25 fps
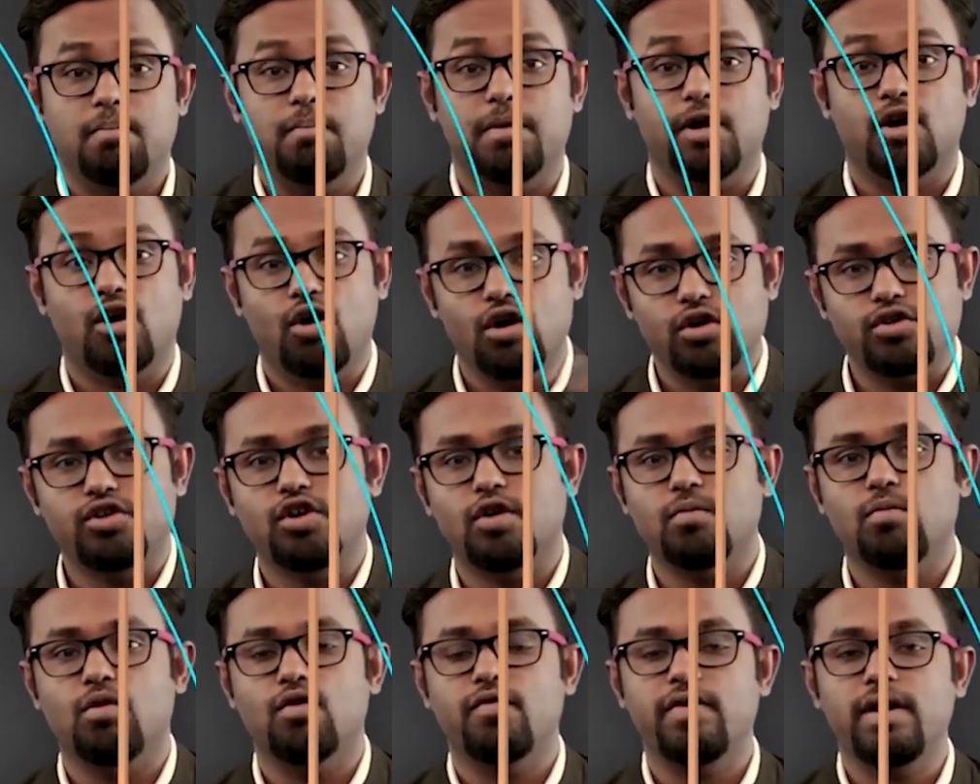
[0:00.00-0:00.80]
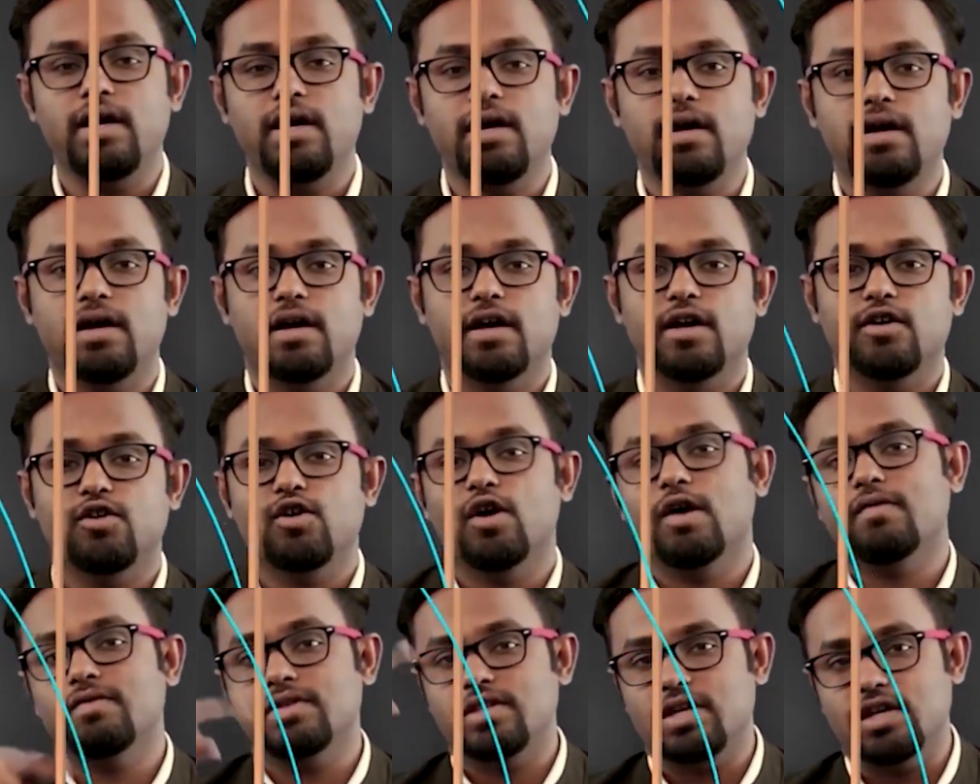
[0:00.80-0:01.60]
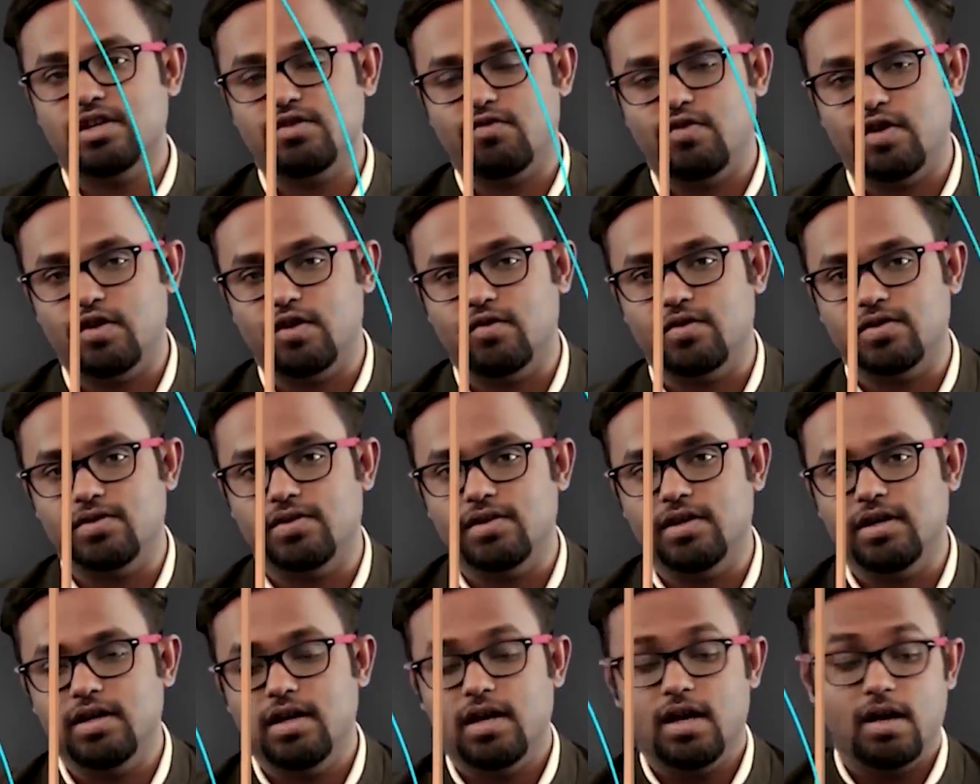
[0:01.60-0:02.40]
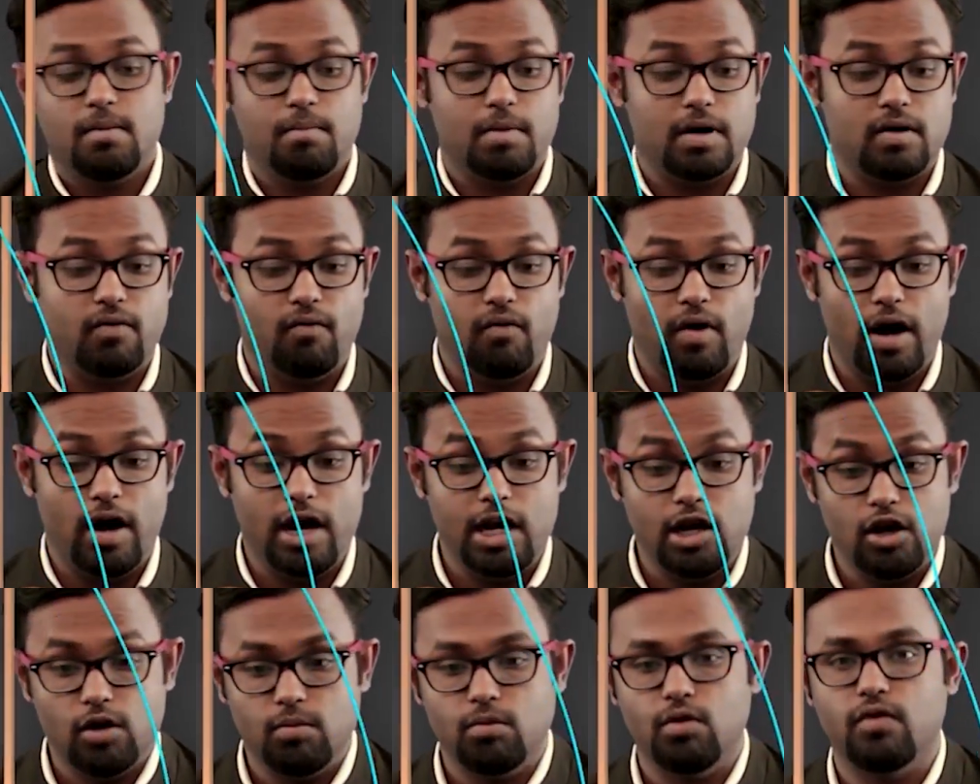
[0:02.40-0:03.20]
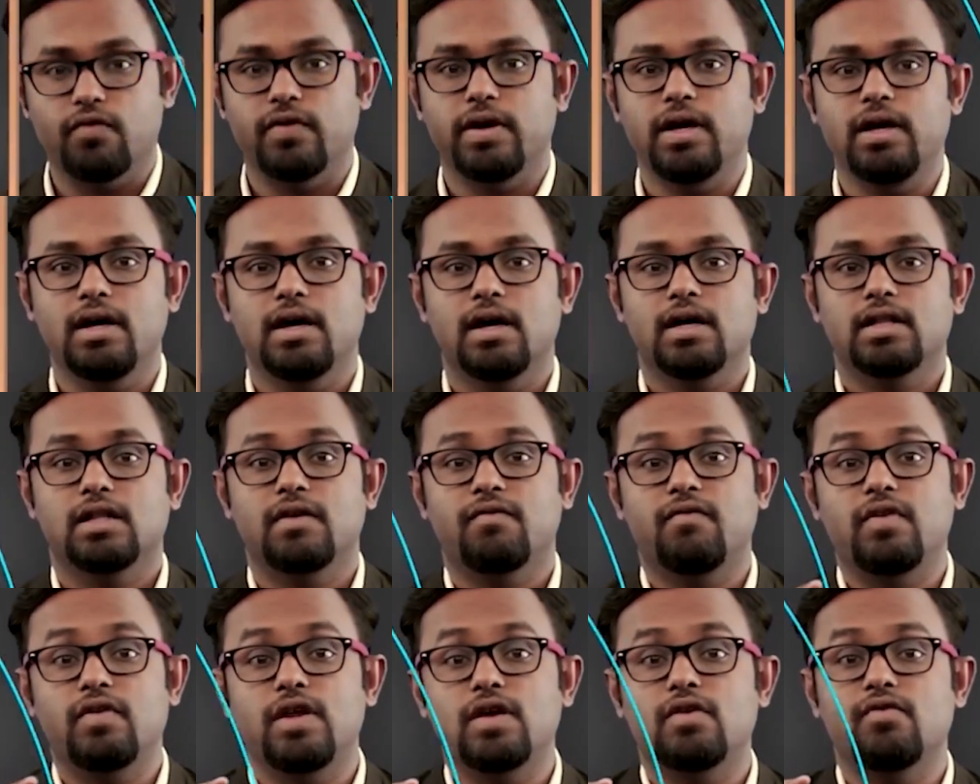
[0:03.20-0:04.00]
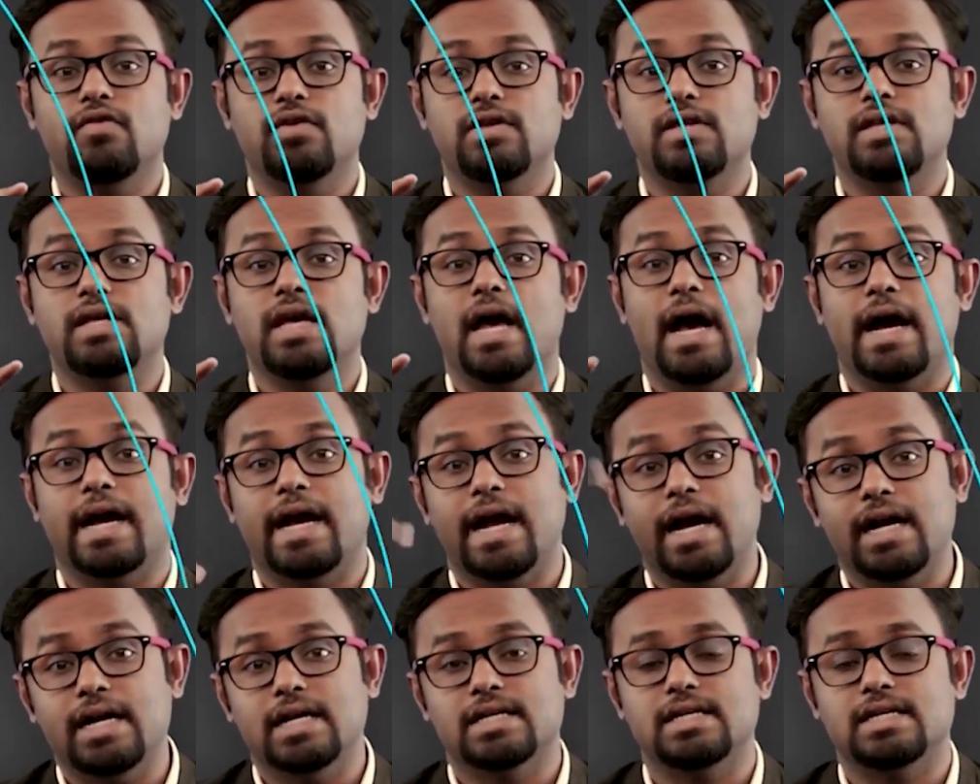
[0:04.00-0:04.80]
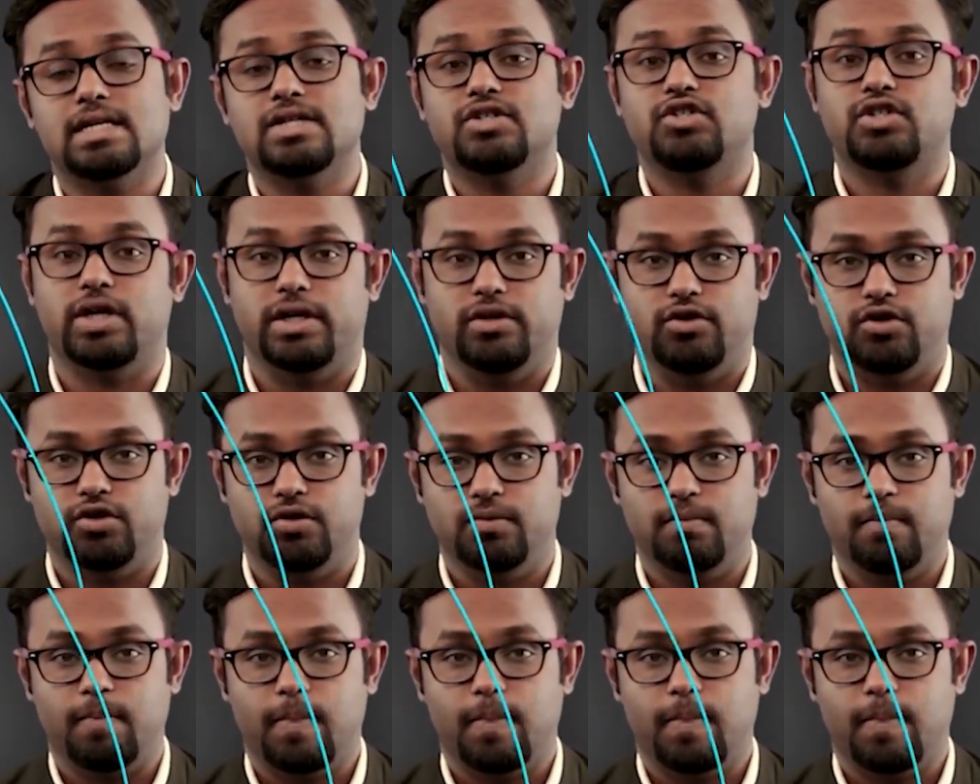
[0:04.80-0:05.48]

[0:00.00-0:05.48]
Because you're moving, you have a changed frequency, but while you're moving, the frequency again doesn't change.